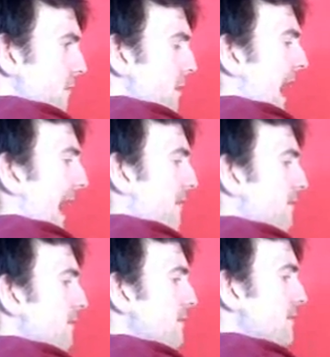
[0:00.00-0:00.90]
Right.
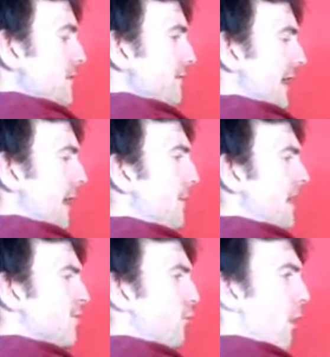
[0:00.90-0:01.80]
None
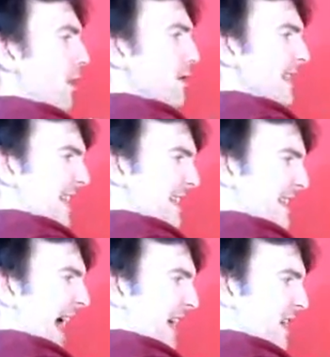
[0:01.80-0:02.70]
of us want this
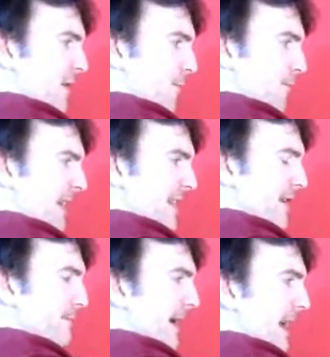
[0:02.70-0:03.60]
lake. Let's
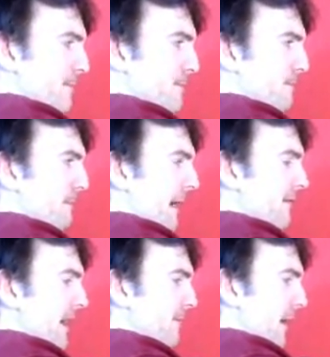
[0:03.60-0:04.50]
just make it
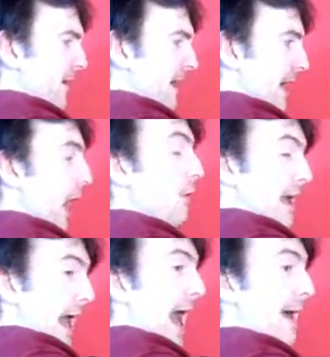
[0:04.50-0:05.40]
very, very clear. Oh, we
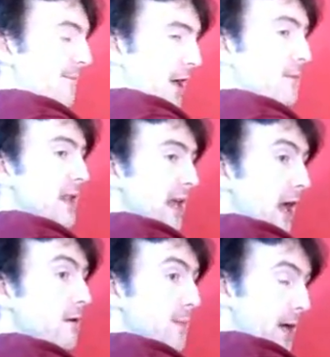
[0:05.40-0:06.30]
have over
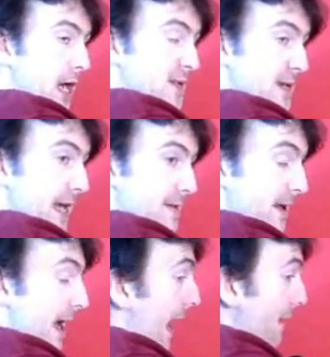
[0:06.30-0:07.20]
the past few years. We've
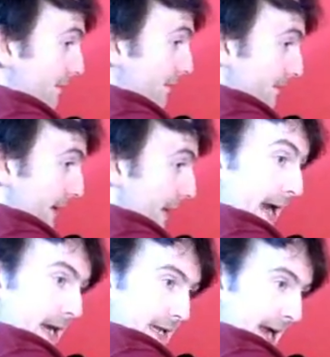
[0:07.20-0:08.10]
made it
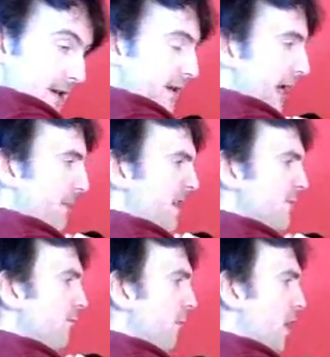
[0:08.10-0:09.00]
very clear. None of us
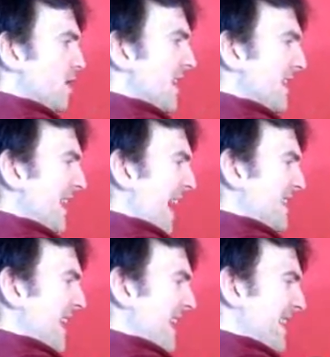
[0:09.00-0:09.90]
want this
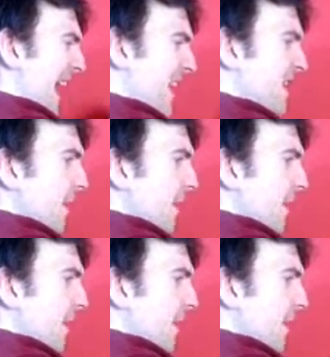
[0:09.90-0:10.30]
lake.